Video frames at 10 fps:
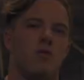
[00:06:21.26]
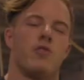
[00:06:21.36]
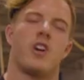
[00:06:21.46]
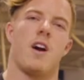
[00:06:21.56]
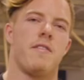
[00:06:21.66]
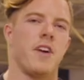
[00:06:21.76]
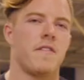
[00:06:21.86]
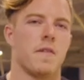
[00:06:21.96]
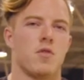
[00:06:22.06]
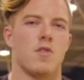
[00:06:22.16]

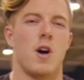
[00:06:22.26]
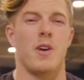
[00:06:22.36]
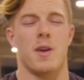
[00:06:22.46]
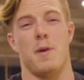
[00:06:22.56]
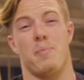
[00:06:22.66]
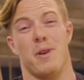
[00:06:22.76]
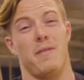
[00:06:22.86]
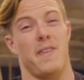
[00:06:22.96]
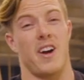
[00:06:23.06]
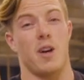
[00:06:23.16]
Recovering from a row can be pretty
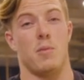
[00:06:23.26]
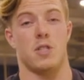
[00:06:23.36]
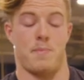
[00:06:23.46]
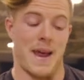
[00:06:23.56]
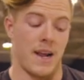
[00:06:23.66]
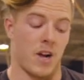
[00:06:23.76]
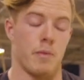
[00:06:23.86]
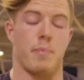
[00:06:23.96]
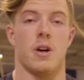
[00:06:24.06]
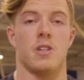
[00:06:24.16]
variable depending on
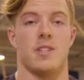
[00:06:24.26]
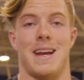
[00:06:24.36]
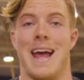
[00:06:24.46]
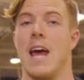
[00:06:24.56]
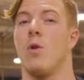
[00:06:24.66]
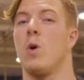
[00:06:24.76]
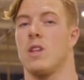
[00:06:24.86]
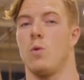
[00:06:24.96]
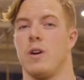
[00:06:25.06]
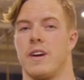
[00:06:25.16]
the person and what
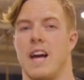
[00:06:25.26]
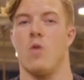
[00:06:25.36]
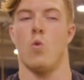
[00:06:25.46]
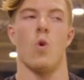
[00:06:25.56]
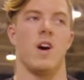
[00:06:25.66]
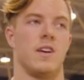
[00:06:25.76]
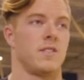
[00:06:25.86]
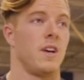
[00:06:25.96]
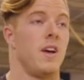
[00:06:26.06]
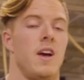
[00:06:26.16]
the workout
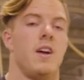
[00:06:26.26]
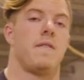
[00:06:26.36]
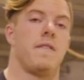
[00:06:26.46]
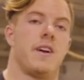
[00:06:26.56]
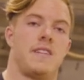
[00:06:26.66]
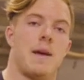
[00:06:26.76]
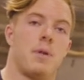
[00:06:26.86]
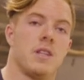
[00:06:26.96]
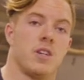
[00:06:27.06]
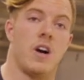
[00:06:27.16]
was. For
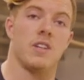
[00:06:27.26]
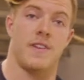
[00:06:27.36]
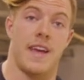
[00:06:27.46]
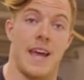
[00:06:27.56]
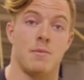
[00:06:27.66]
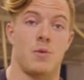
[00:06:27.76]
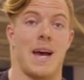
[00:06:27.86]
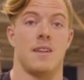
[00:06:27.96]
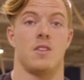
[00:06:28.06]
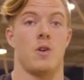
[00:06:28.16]
example, at the CrossFit Games, we
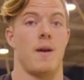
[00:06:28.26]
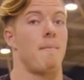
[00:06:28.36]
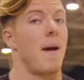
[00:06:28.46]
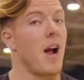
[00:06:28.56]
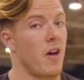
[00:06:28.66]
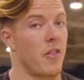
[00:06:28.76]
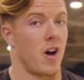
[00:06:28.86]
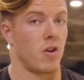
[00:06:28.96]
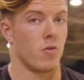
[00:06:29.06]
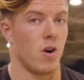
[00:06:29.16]
had to do a
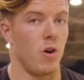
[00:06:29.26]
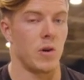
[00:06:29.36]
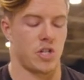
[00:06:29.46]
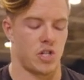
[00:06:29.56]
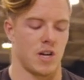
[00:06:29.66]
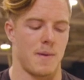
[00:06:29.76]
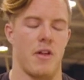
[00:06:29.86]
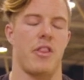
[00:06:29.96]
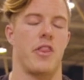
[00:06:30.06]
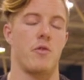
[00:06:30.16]
marathon row, which took
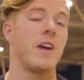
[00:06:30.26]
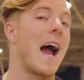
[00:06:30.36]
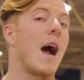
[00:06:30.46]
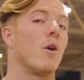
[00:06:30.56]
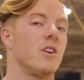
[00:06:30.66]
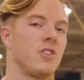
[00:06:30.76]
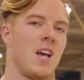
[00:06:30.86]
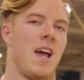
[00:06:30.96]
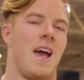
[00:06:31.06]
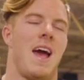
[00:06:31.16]
about 3 hours.
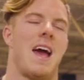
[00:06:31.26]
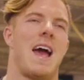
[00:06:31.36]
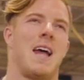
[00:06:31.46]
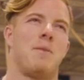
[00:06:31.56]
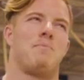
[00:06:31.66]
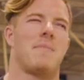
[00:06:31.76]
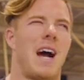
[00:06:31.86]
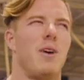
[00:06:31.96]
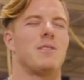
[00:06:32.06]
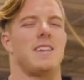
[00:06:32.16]
And
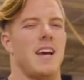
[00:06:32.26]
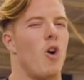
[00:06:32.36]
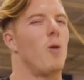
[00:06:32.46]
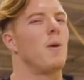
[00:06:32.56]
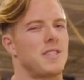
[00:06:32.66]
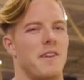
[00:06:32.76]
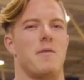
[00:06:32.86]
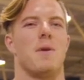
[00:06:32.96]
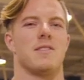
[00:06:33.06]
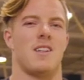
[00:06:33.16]
I would say almost
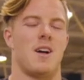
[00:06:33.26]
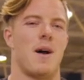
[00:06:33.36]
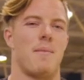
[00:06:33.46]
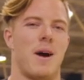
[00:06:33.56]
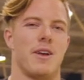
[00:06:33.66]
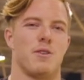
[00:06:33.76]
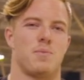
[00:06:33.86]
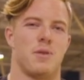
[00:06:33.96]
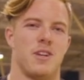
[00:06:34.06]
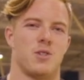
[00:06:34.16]
every muscle on my body was
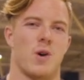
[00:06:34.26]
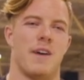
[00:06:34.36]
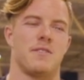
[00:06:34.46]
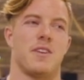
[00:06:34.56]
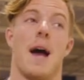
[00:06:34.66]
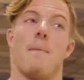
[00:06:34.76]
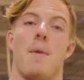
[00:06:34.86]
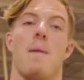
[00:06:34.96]
pretty sore after that,